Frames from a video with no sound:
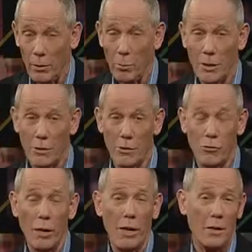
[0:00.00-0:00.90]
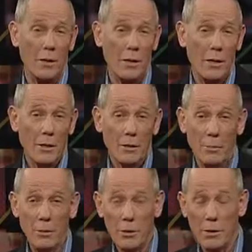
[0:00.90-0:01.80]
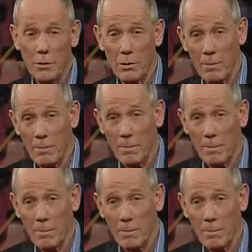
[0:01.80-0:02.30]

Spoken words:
the West Australian, to produce